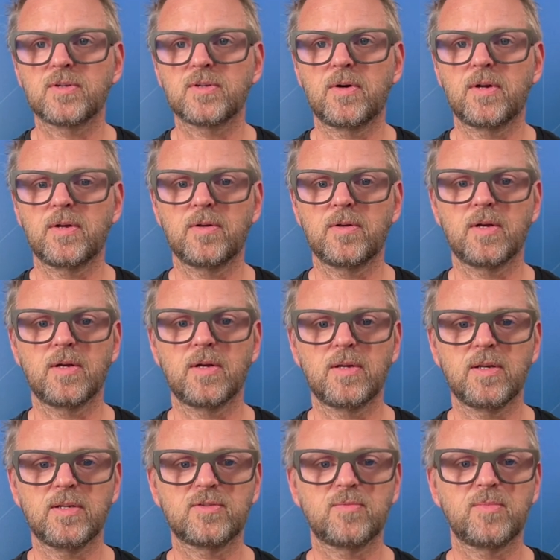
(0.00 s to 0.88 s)
sorry,
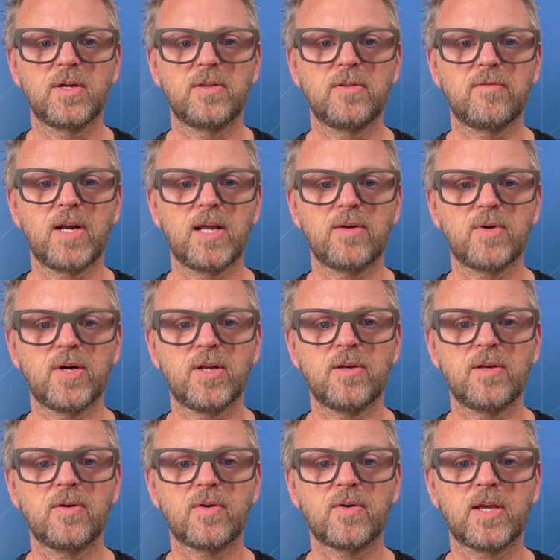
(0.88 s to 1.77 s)
I need to be on the right
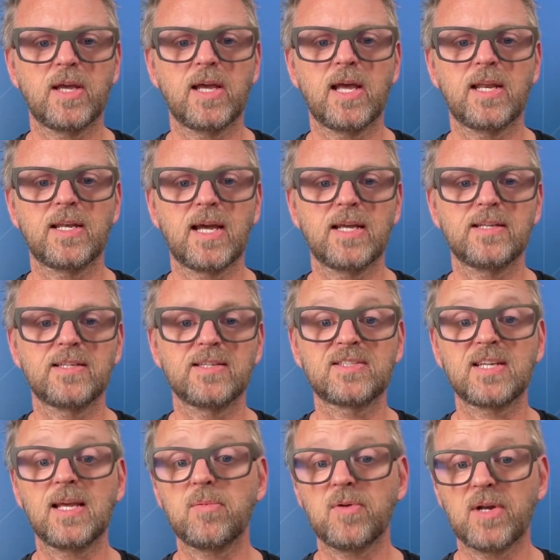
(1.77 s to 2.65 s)
one. Okay, and I
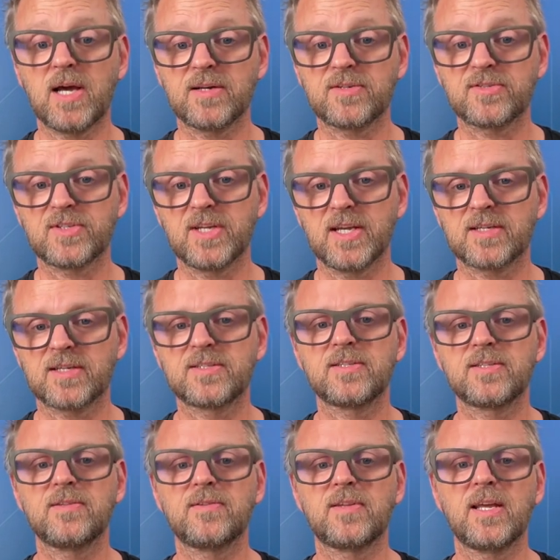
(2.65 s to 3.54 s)
disable large
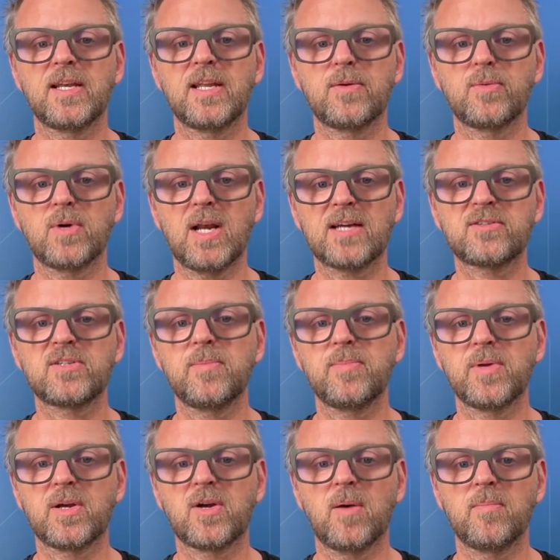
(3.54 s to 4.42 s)
text, then it will actually
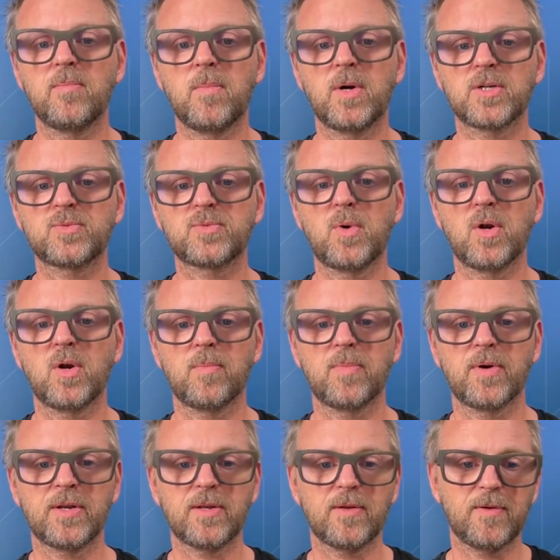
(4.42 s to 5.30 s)
become much smaller.
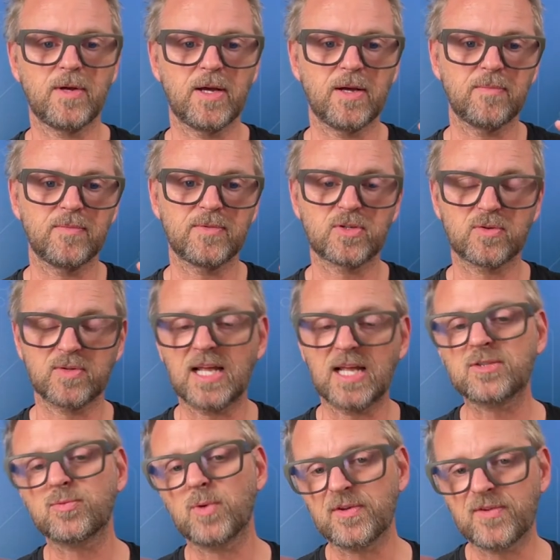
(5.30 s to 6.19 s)
But um, so
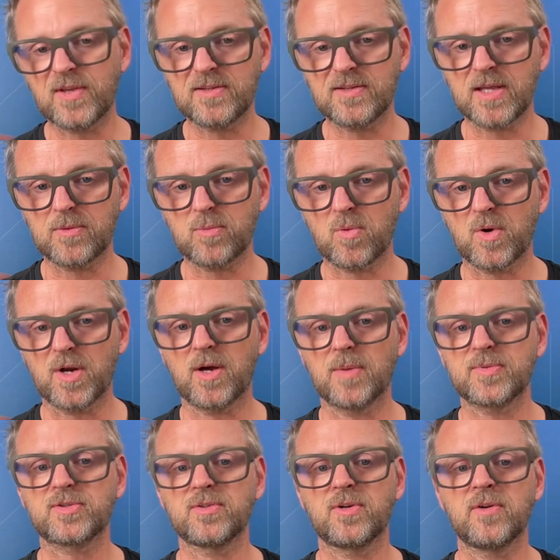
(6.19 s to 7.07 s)
that's one thing that we want
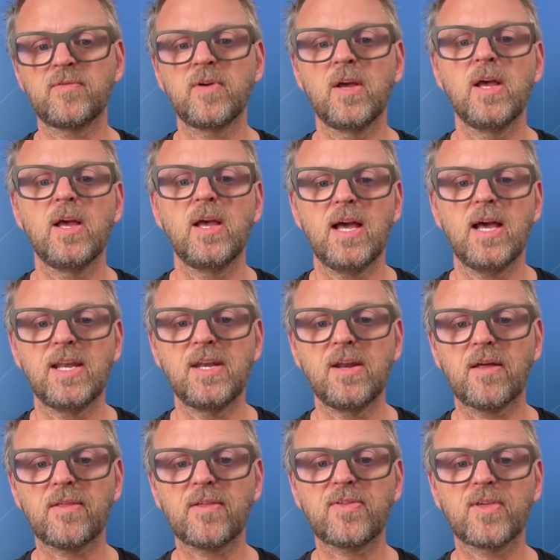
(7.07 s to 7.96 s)
to observe.
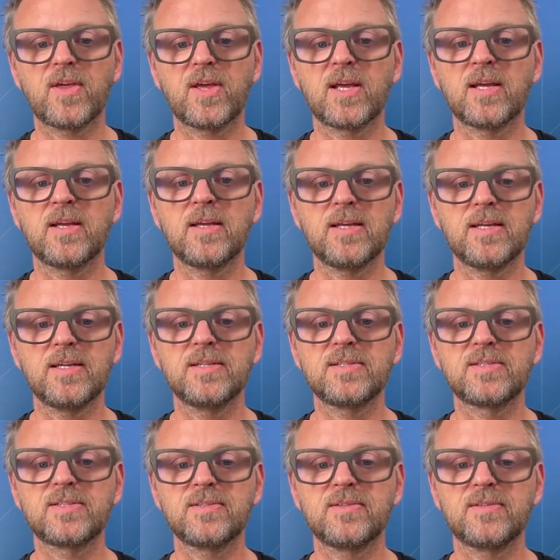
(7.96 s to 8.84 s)
Another thing
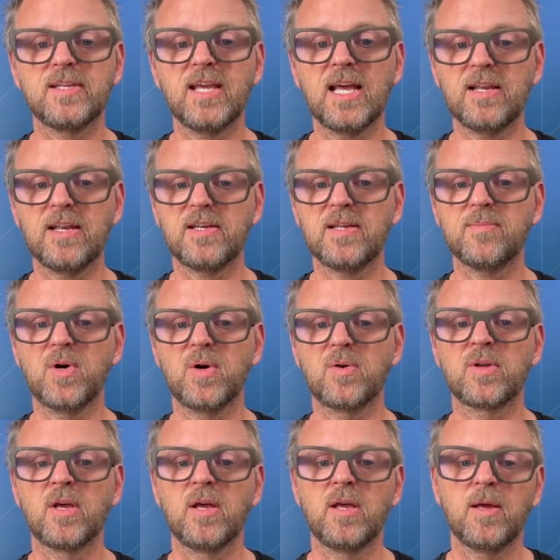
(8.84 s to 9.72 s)
is the LED
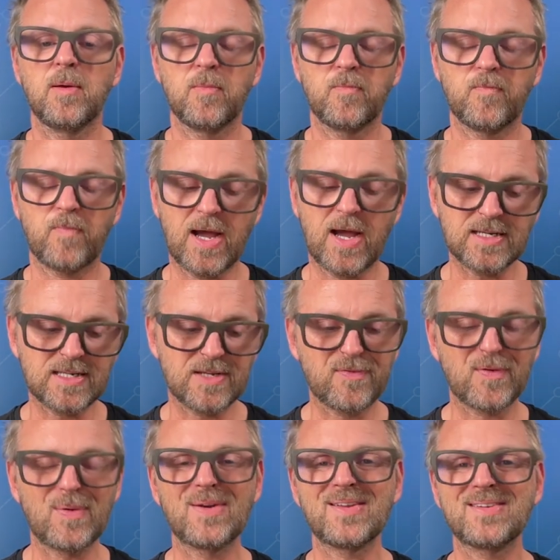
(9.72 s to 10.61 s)
mode. By
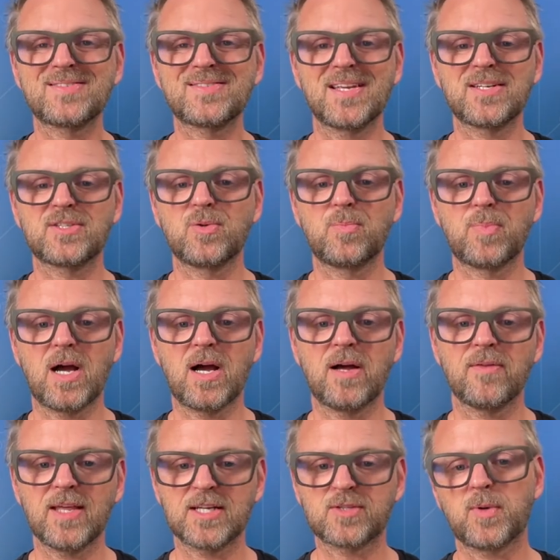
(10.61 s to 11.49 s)
default, it's set to
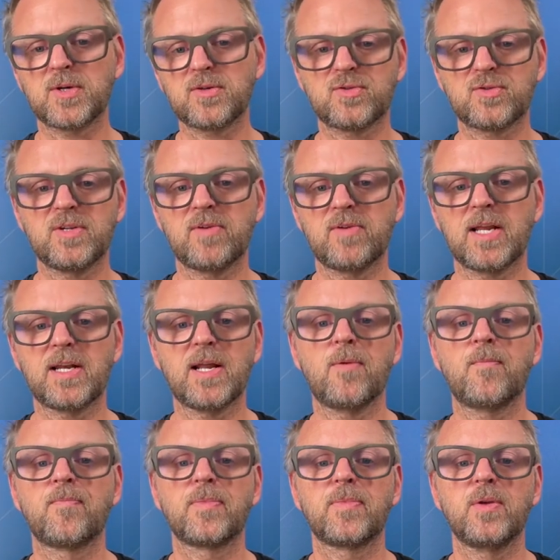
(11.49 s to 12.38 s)
bar. That's what you see right
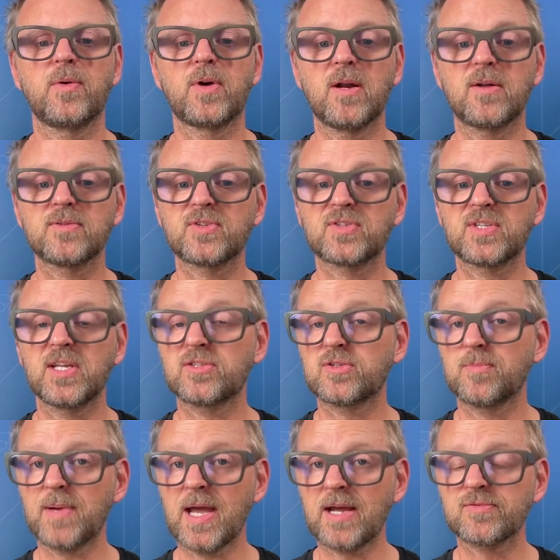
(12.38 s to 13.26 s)
now. You can also set it
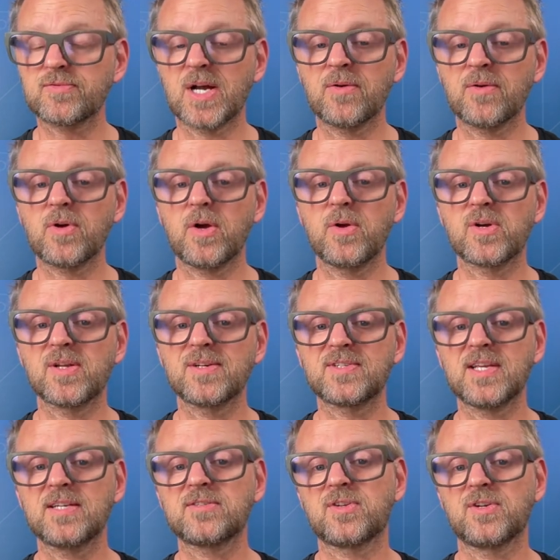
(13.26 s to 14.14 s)
to background or you can
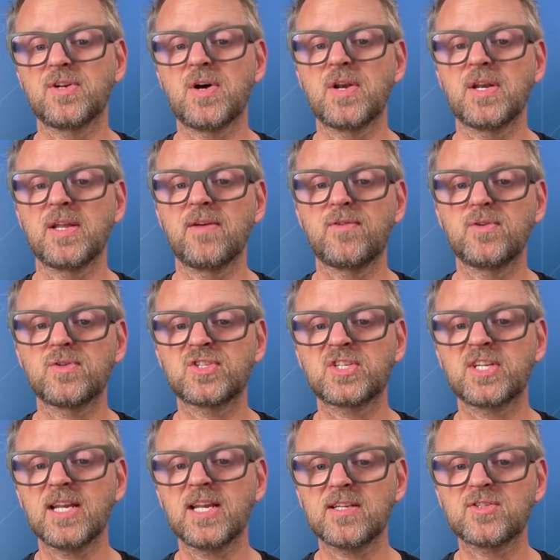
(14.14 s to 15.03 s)
set it to none. If you
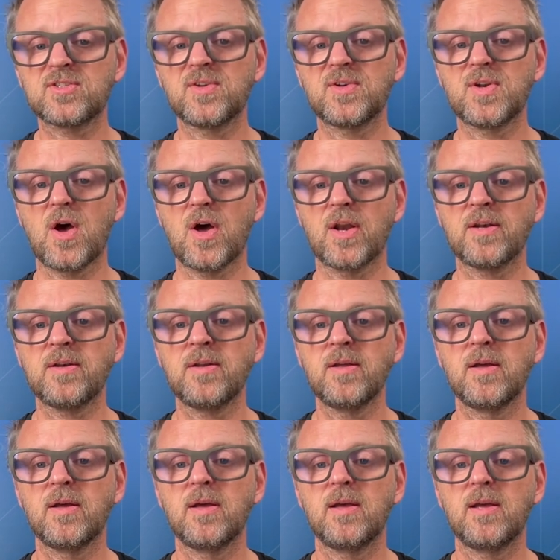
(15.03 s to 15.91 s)
set it to none,
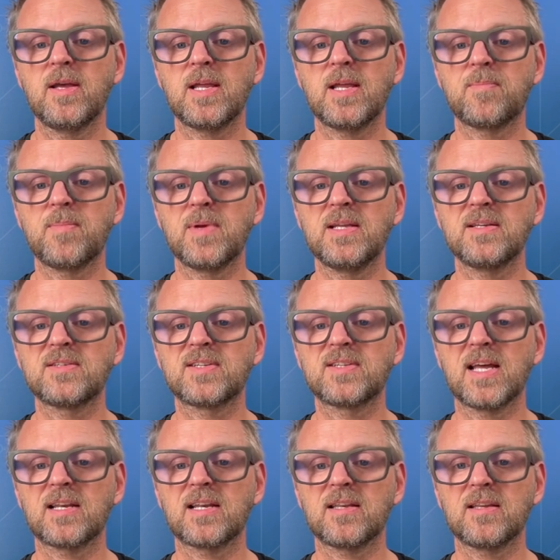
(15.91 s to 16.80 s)
it means
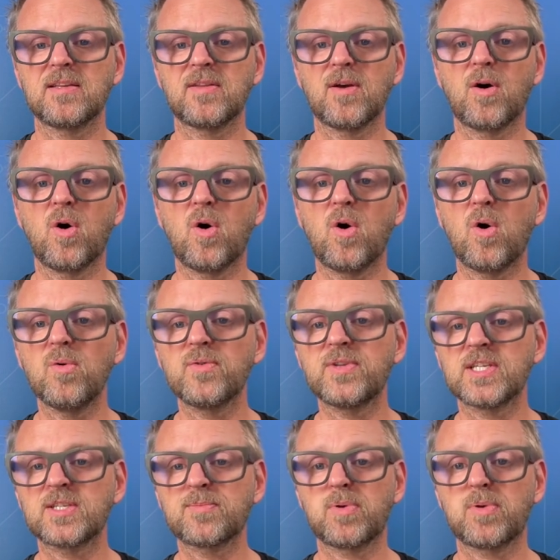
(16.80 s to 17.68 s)
that the whole
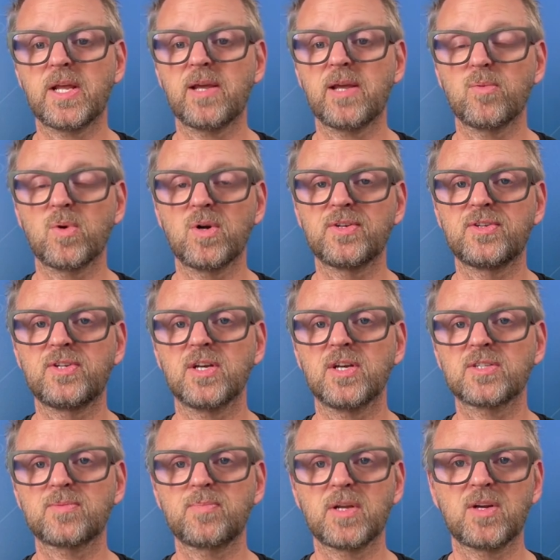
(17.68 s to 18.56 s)
display will
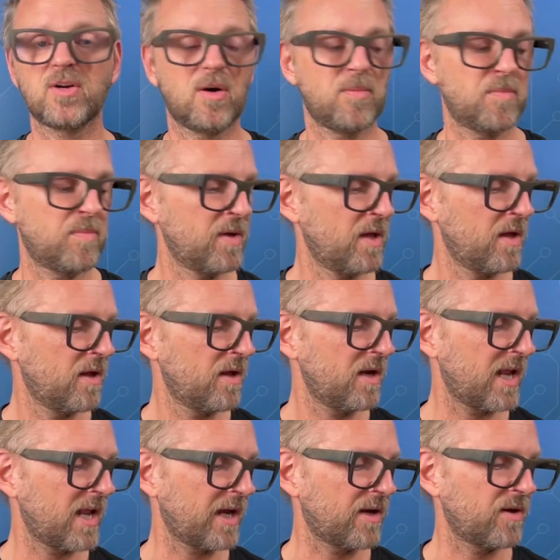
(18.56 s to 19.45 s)
just become
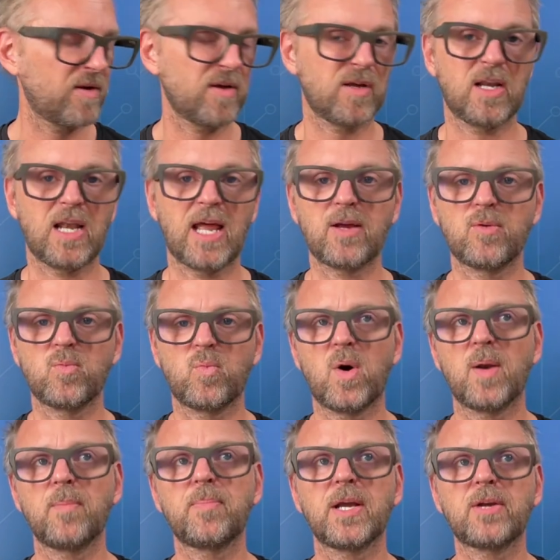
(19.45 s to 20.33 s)
like like
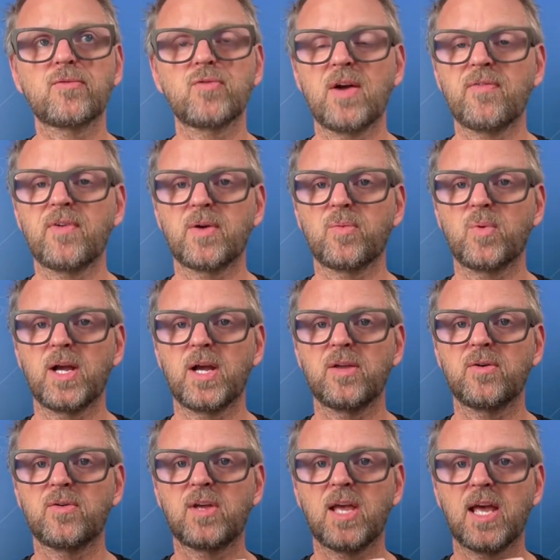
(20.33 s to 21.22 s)
one big graphic where
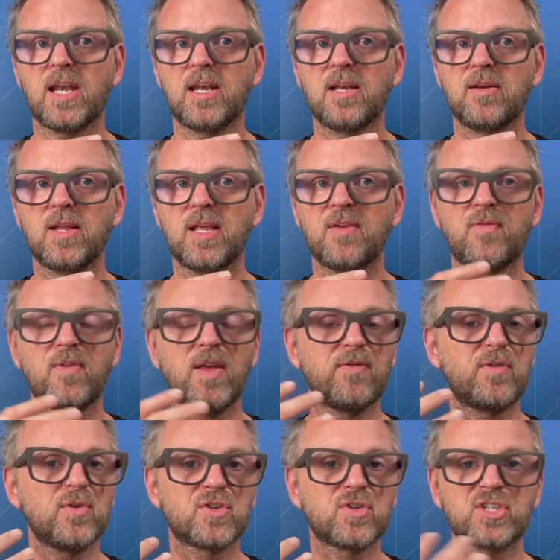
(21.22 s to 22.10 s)
you can, if,
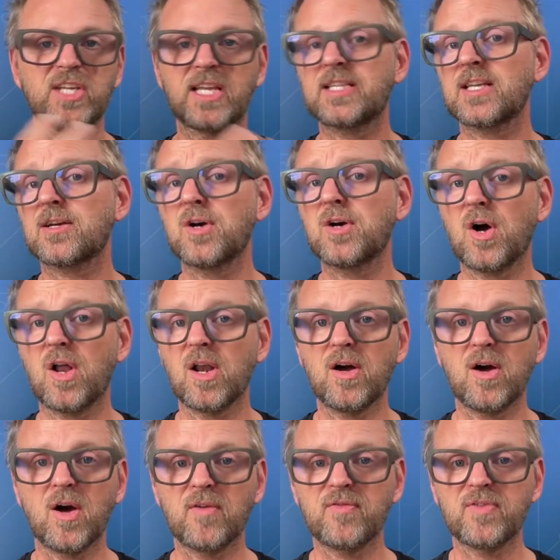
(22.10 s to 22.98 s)
if you set the
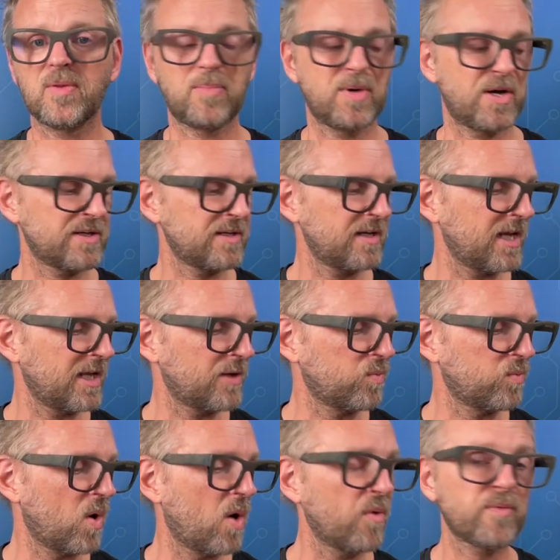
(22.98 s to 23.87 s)
color of the button,
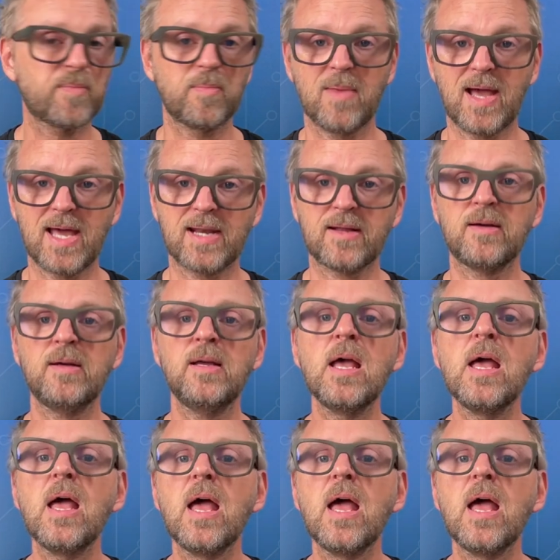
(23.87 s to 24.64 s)
it won't matter